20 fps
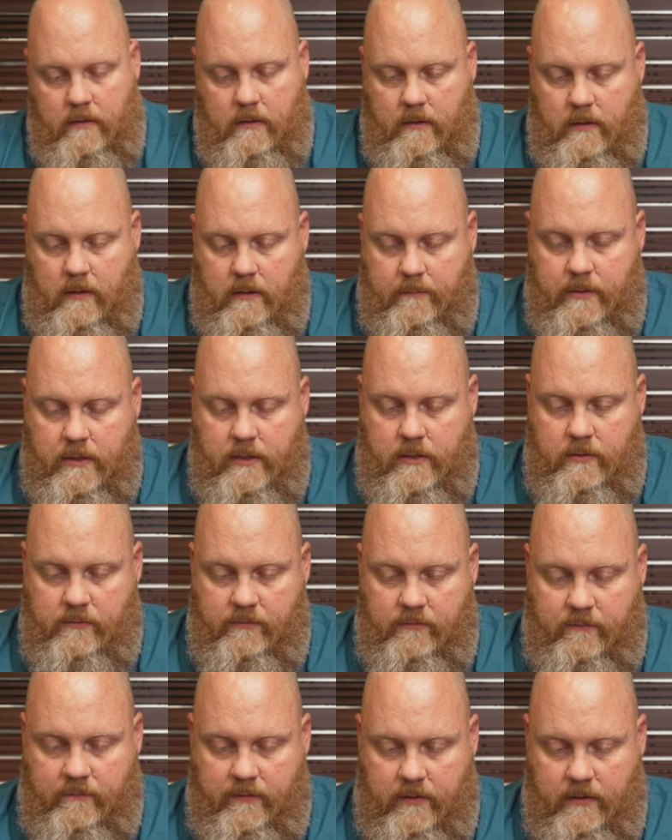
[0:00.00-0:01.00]
And I'm going to
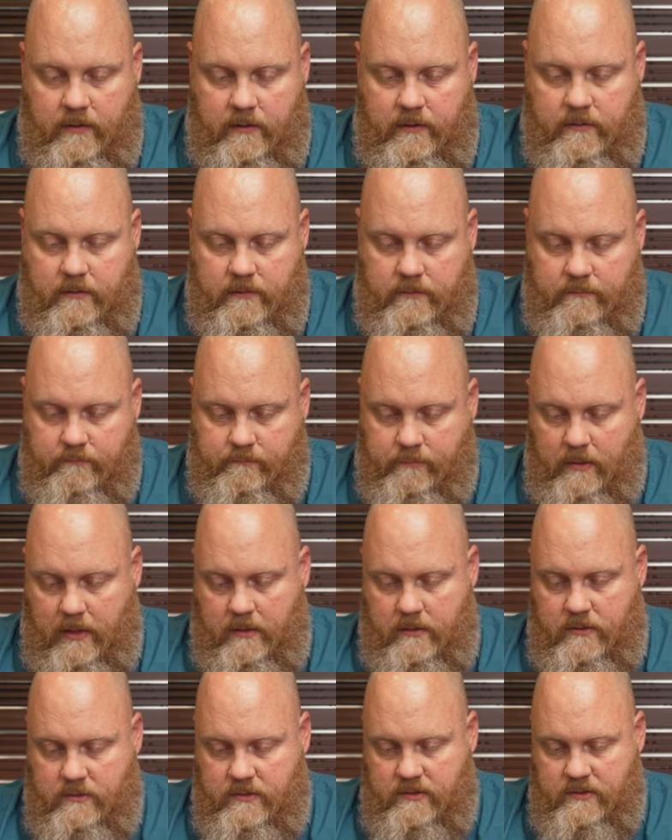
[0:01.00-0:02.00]
use the
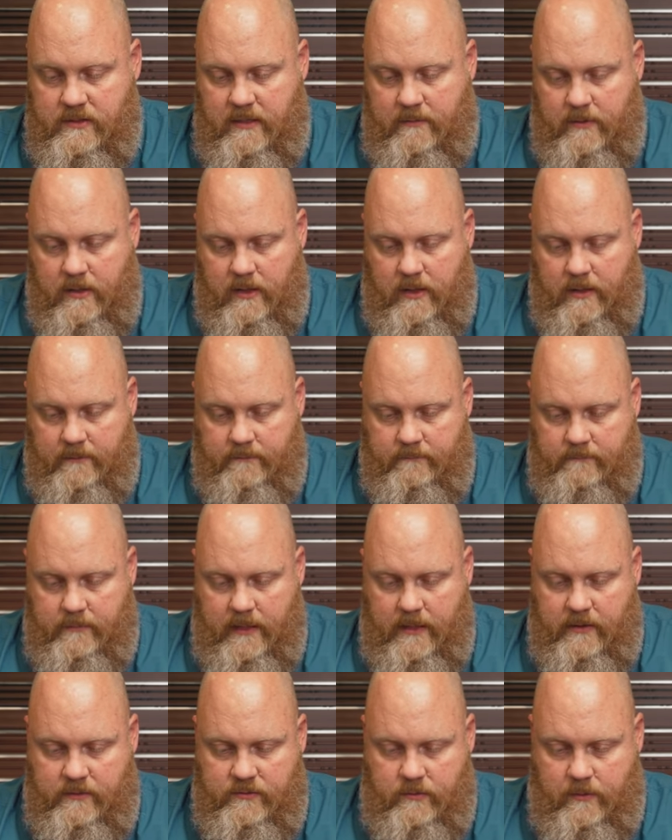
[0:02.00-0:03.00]
same knot.
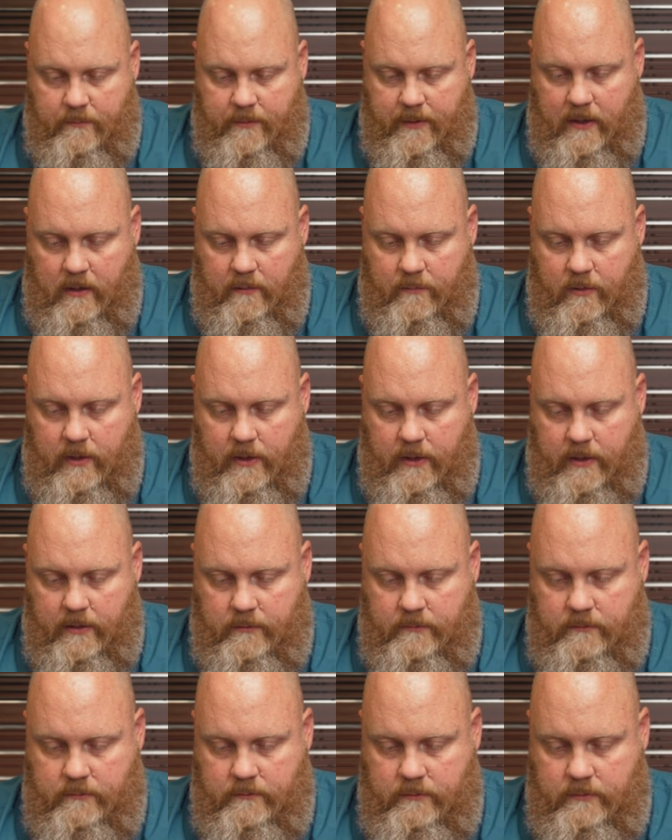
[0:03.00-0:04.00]
Yeah, let's do a Palomar knot.
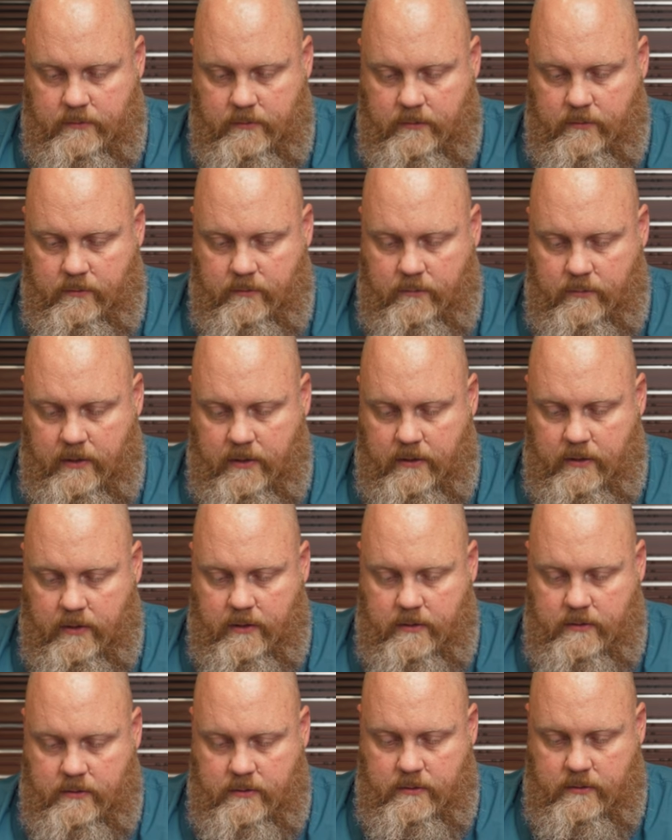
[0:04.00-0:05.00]
Go through like
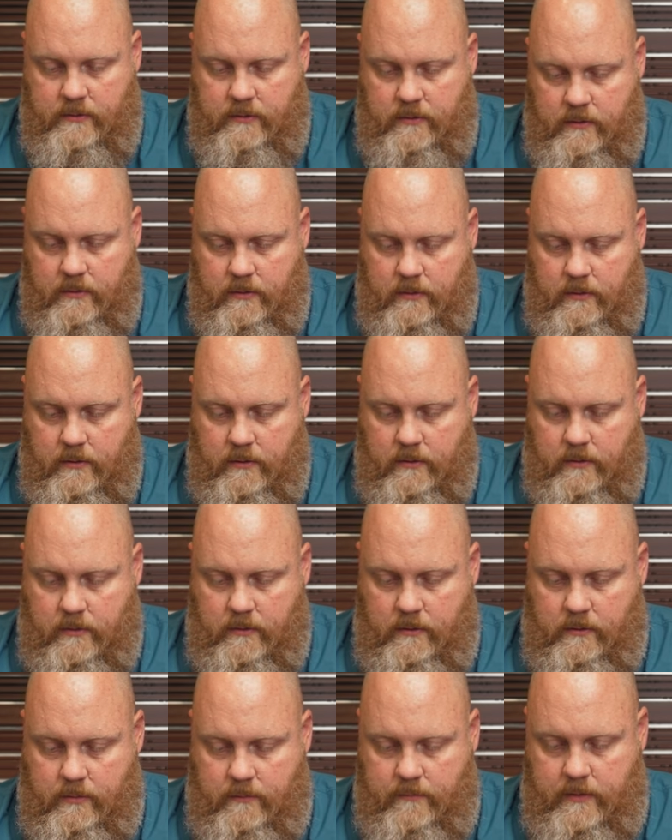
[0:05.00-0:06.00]
this,
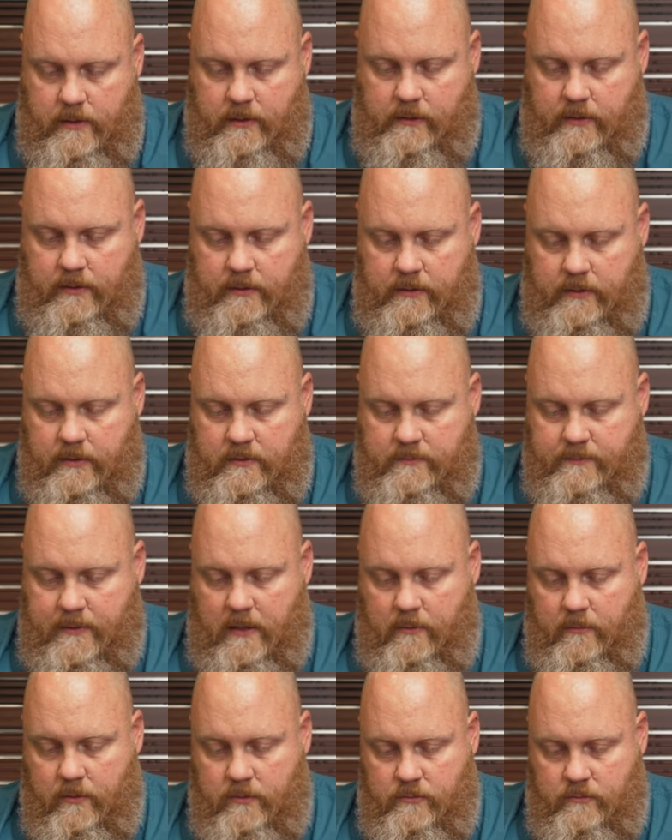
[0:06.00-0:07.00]
come back like this.
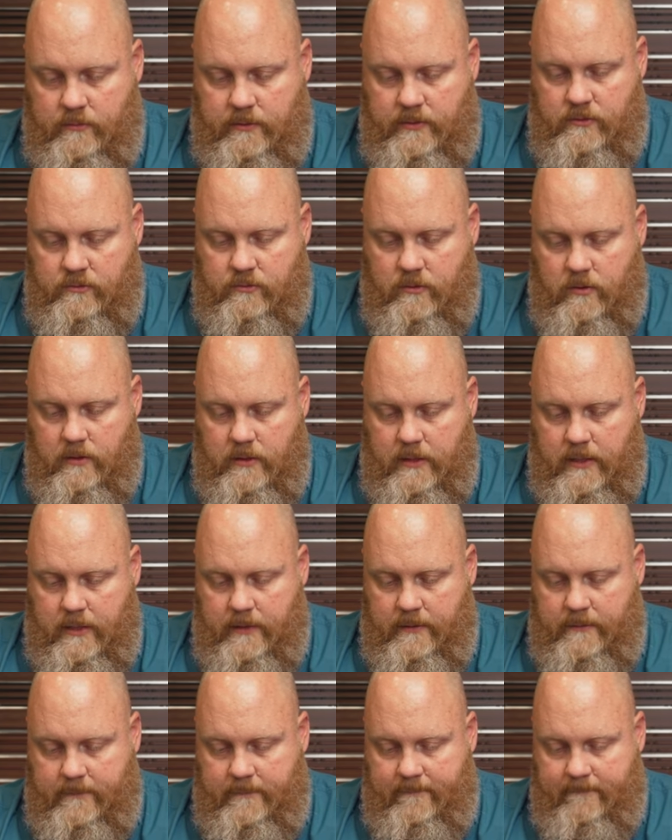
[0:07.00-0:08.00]
Palomar is a really strong
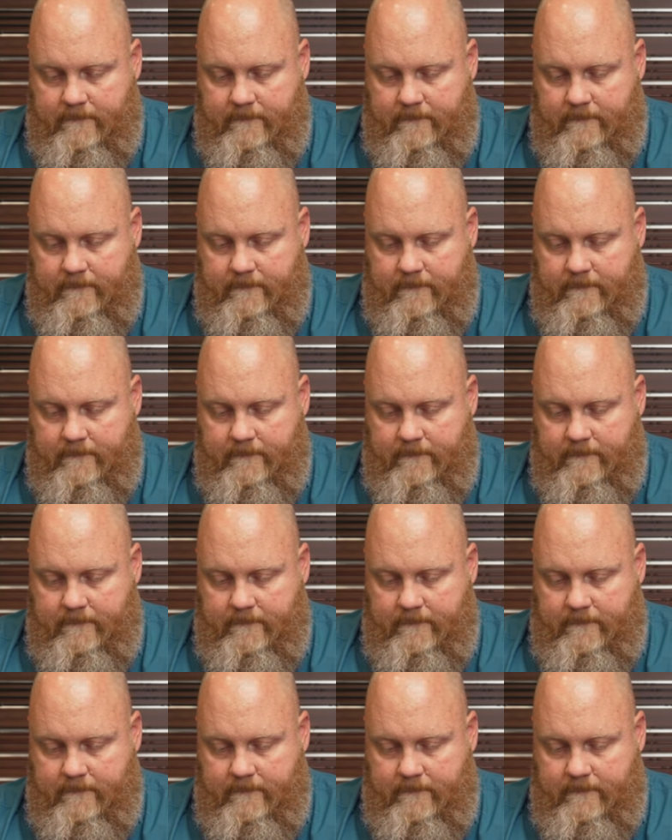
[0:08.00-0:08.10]
knot.